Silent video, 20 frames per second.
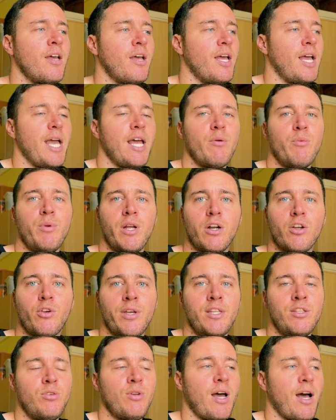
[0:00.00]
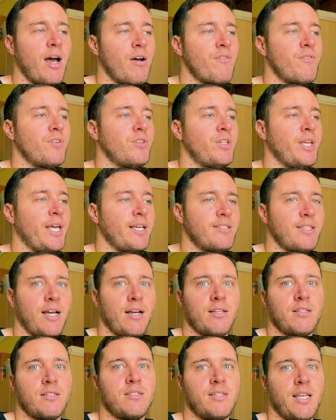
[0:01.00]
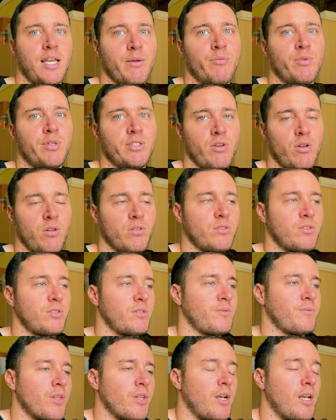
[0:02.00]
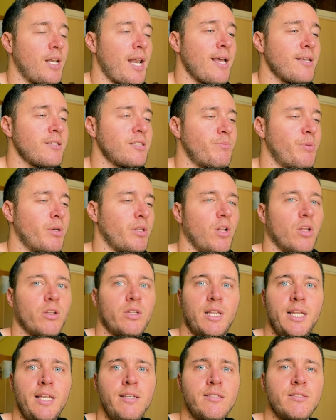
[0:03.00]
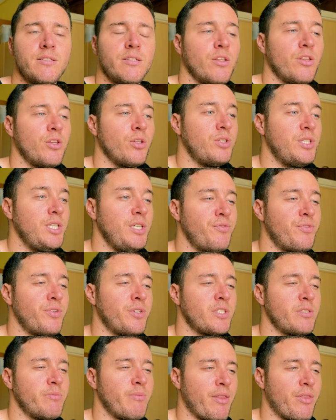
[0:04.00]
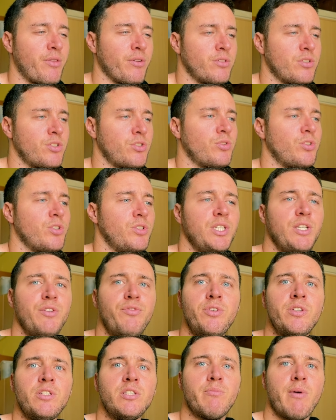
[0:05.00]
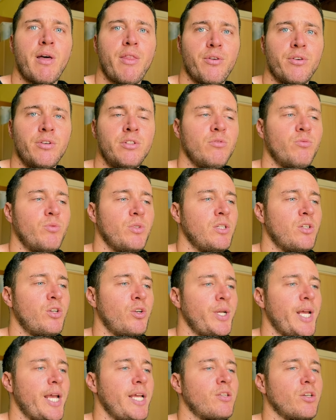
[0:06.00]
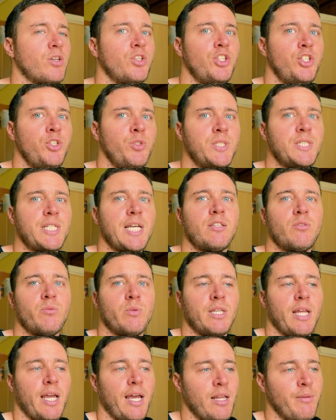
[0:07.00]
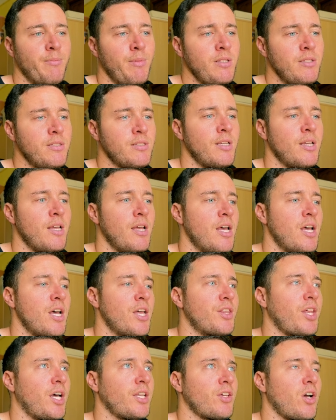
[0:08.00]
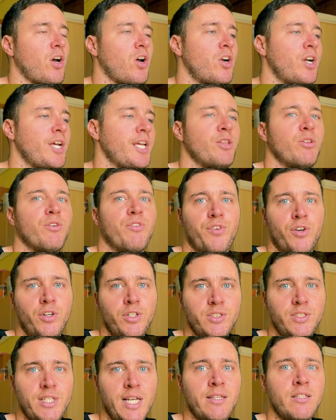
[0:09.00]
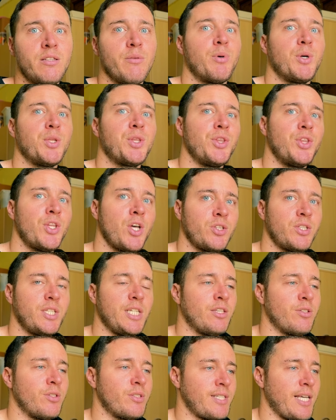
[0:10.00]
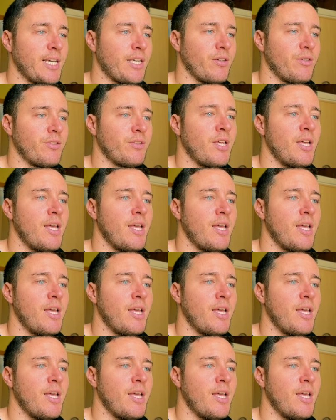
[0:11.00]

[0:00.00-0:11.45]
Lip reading: and we are going to have the exact same result. Last but not least, the difference method. So the difference method will create a new set with elements that are in the first set but not in the second.